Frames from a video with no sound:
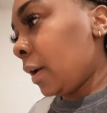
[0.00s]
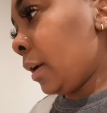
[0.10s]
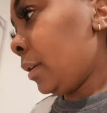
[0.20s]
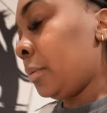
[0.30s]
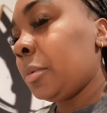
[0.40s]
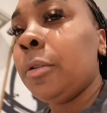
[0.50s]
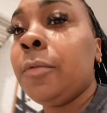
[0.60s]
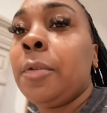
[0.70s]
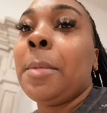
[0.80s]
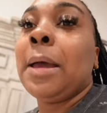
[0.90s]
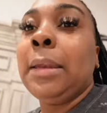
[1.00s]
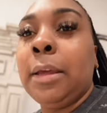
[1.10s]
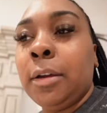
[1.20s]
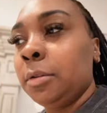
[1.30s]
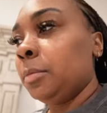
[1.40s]
I am up from my
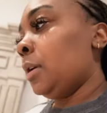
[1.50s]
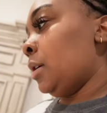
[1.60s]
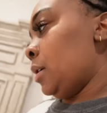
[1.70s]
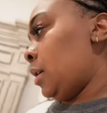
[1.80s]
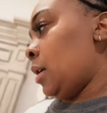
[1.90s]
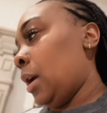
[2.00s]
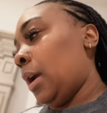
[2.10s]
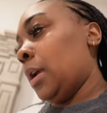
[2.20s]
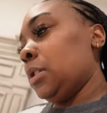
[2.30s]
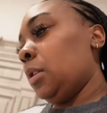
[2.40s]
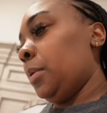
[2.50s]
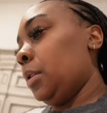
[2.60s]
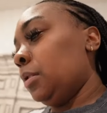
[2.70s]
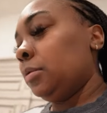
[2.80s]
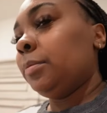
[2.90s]
nap. I actually
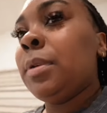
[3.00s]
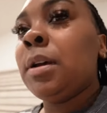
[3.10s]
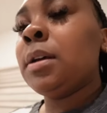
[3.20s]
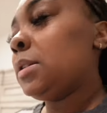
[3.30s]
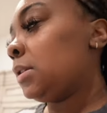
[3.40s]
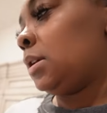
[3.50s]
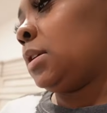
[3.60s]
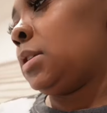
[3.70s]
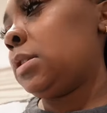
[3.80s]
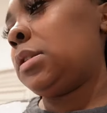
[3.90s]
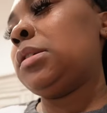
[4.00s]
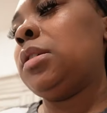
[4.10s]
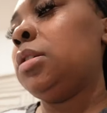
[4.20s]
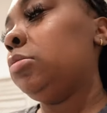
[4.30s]
been up since,